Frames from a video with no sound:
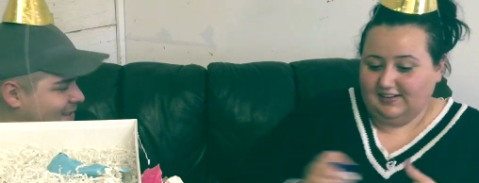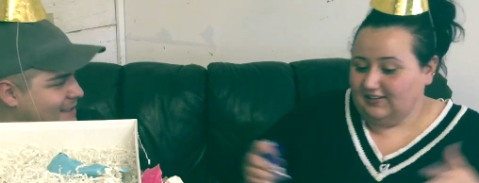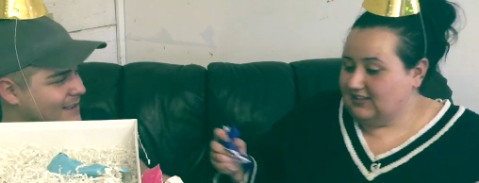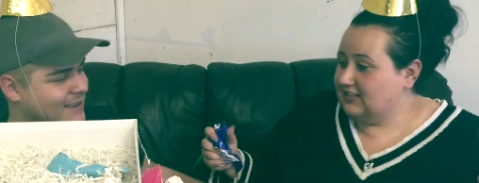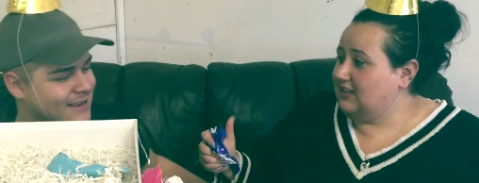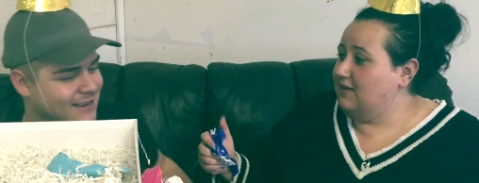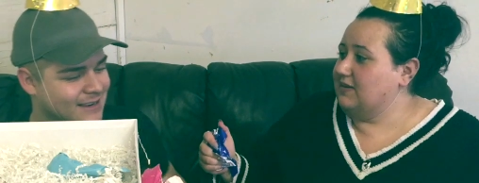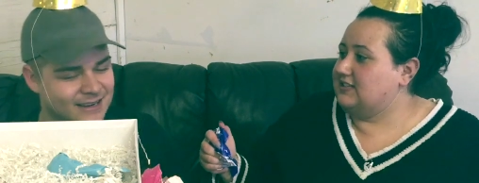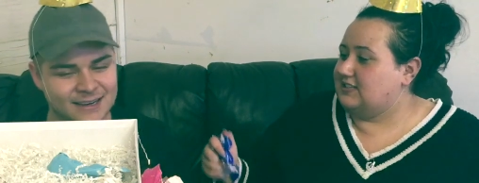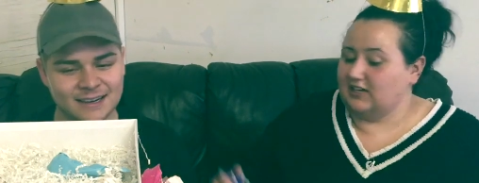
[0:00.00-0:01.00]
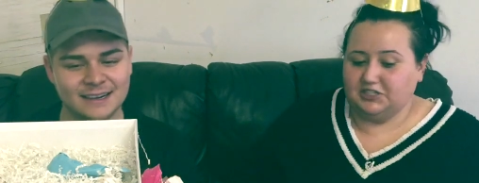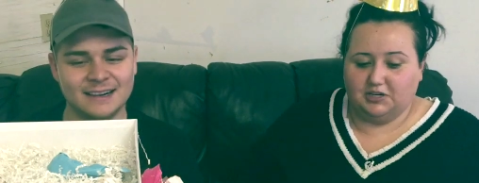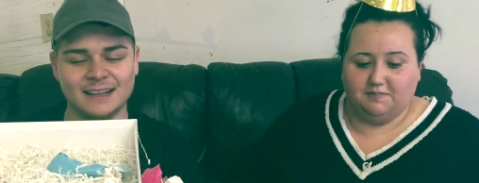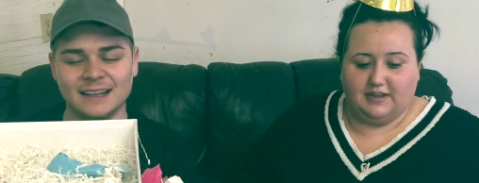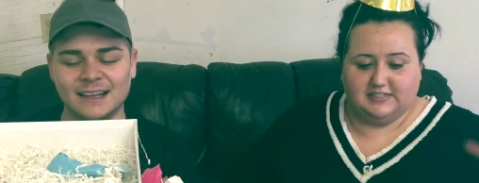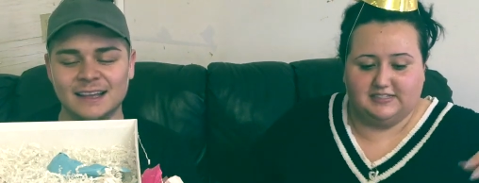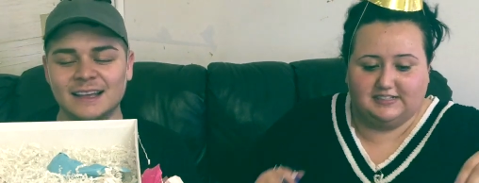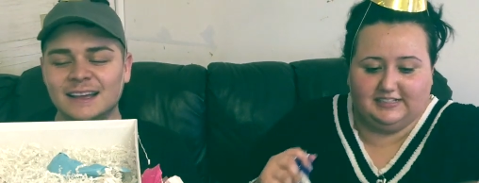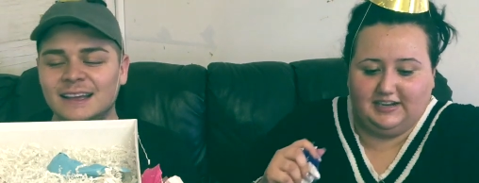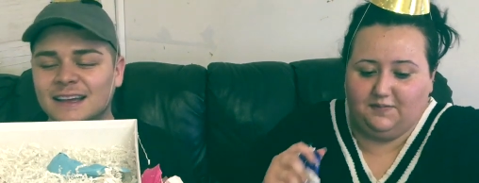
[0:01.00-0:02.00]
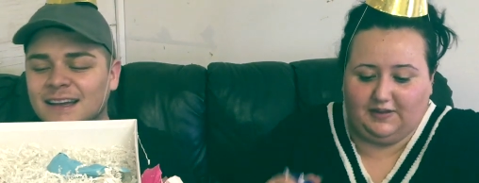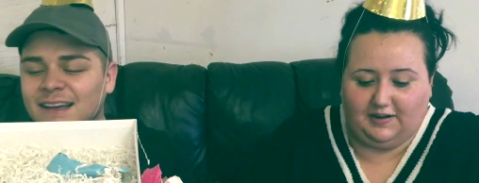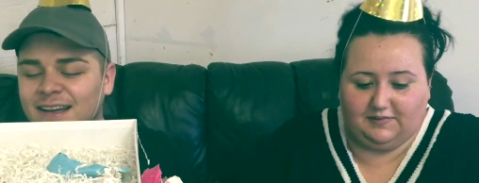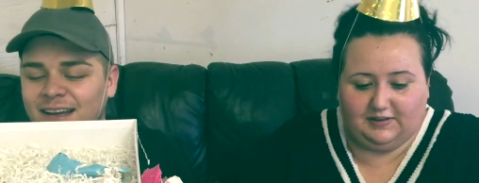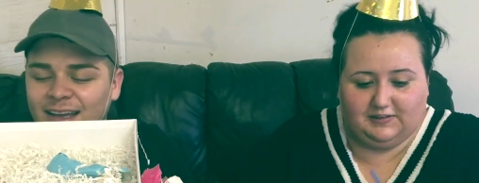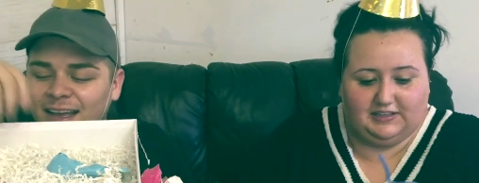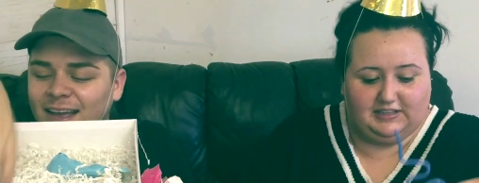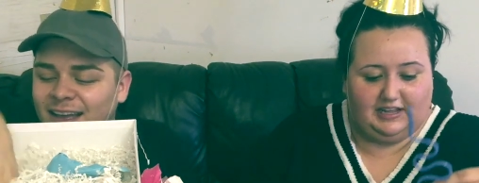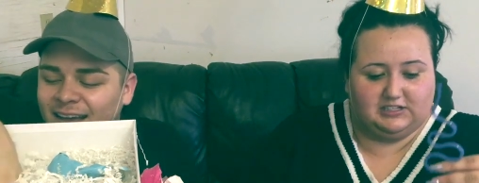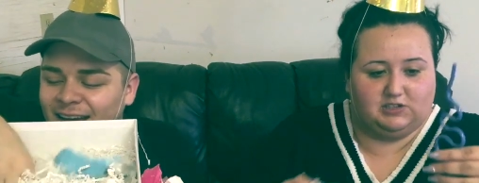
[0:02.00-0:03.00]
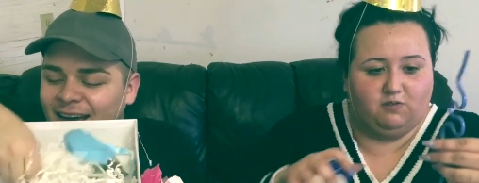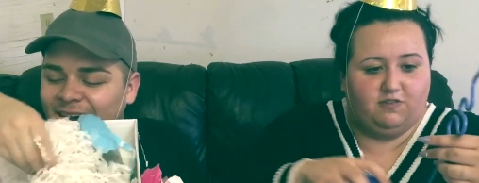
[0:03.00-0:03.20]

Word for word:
Speaker 1: This is gonna be such a mess to clean up, but I'm literally like so